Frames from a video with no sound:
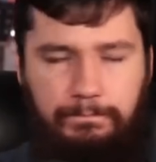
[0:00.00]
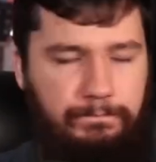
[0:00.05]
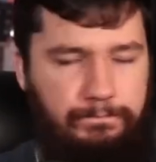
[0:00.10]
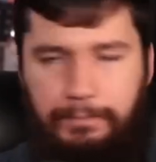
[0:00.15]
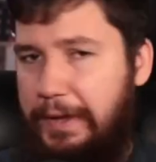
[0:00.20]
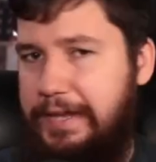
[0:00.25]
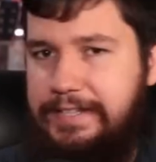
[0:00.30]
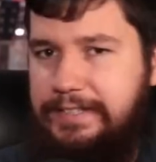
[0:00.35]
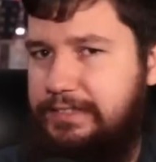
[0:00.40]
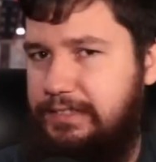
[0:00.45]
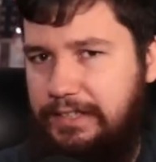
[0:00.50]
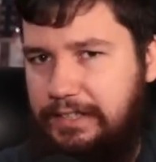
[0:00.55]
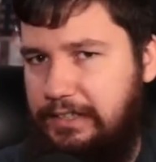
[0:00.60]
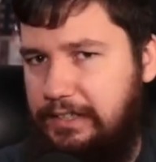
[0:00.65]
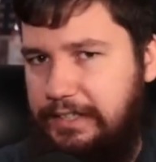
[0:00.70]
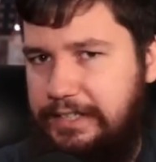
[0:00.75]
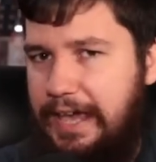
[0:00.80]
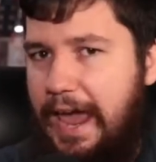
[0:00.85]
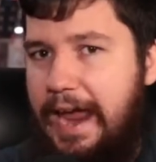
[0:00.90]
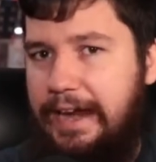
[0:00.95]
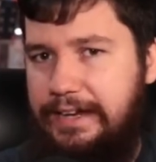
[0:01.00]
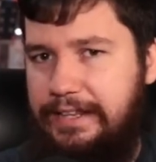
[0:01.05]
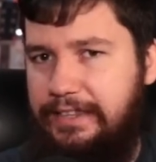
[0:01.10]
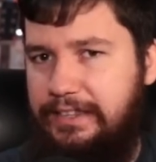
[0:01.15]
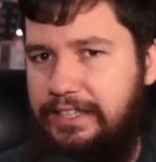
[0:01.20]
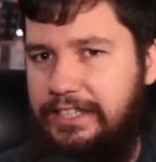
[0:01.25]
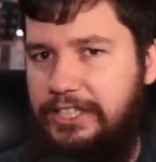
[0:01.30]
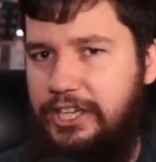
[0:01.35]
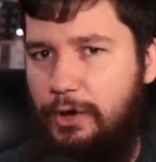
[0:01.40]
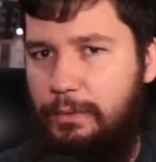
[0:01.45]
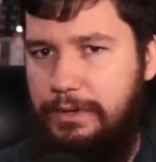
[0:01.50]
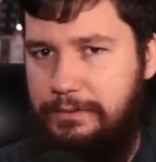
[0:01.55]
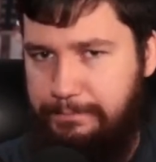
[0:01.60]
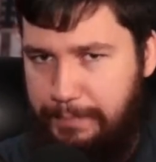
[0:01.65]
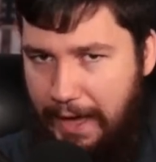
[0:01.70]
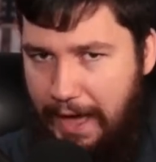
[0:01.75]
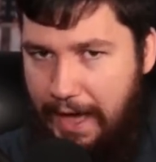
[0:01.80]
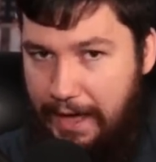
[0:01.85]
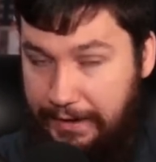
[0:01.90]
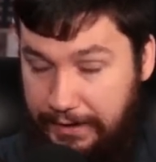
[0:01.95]
basically anything going
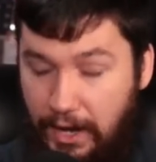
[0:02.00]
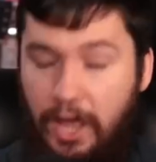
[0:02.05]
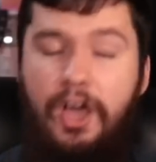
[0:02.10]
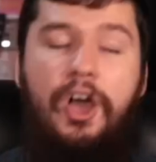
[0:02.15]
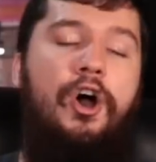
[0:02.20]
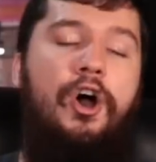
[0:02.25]
bad,